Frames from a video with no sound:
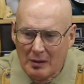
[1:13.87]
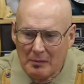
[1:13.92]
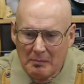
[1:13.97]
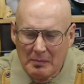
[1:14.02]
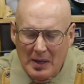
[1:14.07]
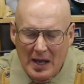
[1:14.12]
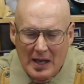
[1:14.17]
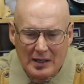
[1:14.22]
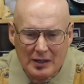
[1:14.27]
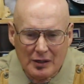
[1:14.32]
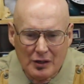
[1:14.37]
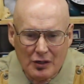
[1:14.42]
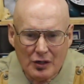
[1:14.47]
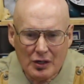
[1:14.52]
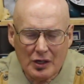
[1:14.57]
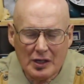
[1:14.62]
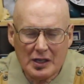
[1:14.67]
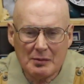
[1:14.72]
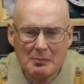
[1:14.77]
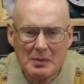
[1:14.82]
Back
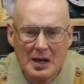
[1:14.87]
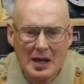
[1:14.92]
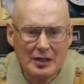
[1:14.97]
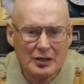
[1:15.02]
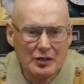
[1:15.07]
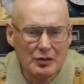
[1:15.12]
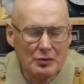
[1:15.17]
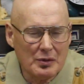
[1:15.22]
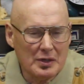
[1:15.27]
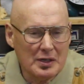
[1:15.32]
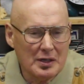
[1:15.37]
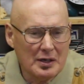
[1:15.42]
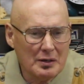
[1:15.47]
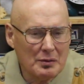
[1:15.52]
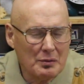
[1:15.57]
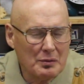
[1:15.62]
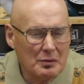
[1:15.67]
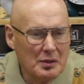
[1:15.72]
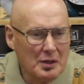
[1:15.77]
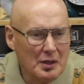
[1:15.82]
early in my
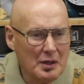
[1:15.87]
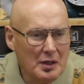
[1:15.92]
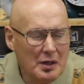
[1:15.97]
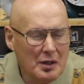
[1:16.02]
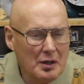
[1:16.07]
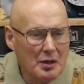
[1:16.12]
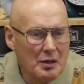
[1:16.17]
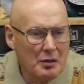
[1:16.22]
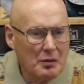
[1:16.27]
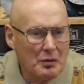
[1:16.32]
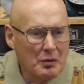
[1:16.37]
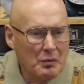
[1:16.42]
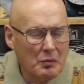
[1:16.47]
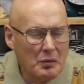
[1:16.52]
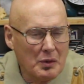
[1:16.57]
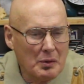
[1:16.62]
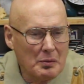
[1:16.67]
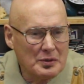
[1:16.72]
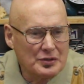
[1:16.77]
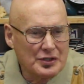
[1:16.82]
career,
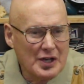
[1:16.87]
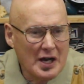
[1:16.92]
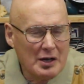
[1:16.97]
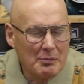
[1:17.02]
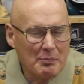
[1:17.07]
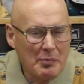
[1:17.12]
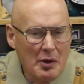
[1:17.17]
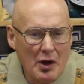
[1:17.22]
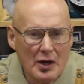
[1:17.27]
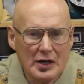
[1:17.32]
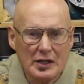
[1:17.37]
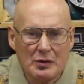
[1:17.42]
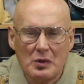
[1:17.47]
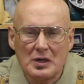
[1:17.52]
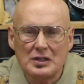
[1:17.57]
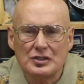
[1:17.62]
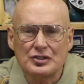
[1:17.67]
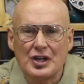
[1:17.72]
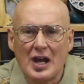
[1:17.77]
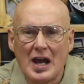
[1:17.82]
was at a party
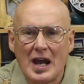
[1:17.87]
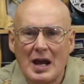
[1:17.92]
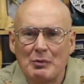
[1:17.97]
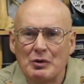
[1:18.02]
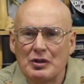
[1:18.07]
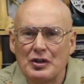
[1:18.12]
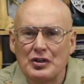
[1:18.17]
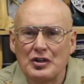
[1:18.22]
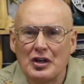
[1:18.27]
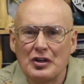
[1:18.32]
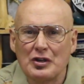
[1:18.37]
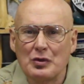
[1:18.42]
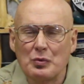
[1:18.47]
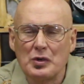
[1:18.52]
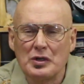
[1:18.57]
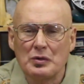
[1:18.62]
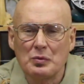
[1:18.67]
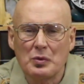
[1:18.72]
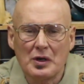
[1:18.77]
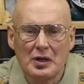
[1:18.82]
one time with another
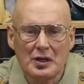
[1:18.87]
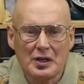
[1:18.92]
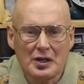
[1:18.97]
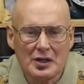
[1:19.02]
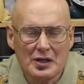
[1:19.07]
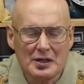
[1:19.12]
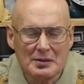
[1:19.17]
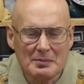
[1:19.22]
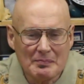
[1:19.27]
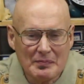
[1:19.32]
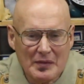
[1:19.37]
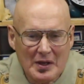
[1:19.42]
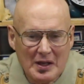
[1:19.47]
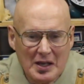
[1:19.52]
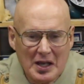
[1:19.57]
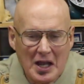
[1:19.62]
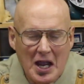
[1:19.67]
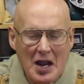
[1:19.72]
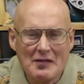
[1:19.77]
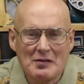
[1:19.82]
woodworker, and
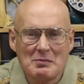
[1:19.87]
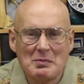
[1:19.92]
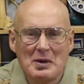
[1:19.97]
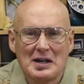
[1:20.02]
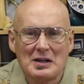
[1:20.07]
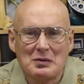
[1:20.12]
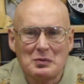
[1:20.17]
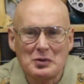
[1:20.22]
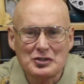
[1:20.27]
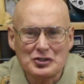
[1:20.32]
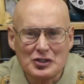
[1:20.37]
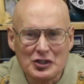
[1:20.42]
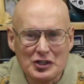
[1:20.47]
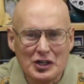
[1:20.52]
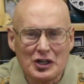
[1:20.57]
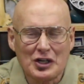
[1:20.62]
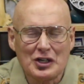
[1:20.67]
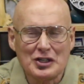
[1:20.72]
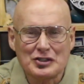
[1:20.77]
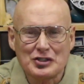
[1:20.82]
everybody was a
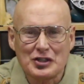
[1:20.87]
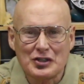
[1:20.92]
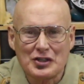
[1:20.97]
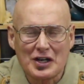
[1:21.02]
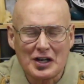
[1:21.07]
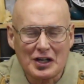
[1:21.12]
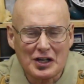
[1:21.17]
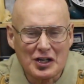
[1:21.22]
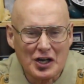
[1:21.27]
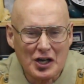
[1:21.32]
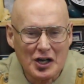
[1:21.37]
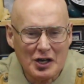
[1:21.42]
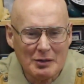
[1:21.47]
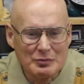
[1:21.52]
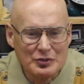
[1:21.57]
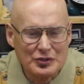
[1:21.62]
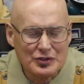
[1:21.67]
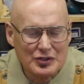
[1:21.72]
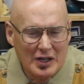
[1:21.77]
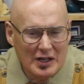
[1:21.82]
little into their
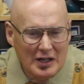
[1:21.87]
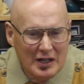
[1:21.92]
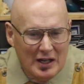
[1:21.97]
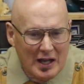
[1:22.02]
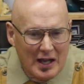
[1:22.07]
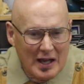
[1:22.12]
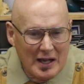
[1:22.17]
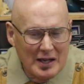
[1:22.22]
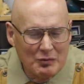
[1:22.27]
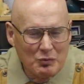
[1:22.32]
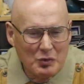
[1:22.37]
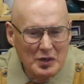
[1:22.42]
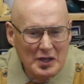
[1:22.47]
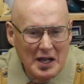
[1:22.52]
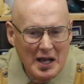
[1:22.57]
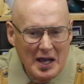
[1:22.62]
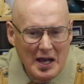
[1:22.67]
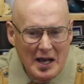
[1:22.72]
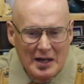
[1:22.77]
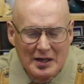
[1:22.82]
cups, and we
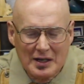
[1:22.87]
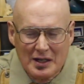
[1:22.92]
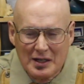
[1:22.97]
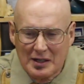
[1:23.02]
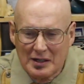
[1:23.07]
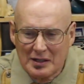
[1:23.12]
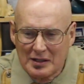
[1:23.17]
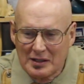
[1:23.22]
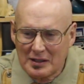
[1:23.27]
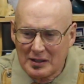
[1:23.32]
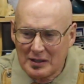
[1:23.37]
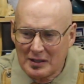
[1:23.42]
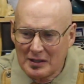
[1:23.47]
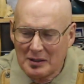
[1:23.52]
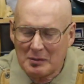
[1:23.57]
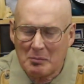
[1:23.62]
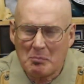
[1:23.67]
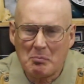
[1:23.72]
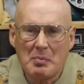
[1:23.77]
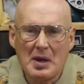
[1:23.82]
had a
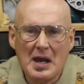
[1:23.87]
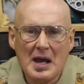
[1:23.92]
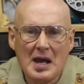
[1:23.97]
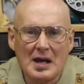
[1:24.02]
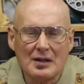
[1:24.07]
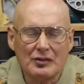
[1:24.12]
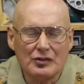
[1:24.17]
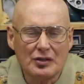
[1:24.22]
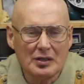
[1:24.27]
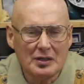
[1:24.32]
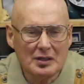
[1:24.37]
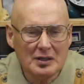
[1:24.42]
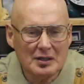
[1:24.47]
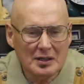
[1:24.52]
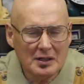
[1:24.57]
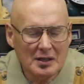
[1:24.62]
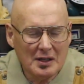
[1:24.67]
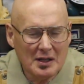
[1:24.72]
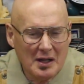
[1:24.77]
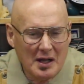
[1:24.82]
bet
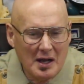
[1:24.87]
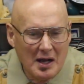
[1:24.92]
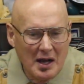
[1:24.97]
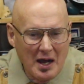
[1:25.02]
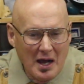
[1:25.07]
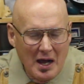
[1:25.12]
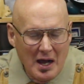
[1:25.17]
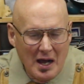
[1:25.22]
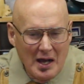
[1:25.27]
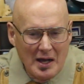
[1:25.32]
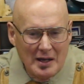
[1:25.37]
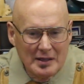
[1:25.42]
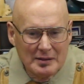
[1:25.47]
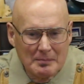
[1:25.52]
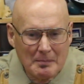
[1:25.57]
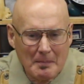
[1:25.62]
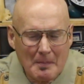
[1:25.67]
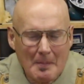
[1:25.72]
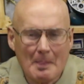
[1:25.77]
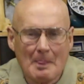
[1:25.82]

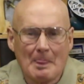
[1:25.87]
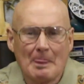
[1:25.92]
on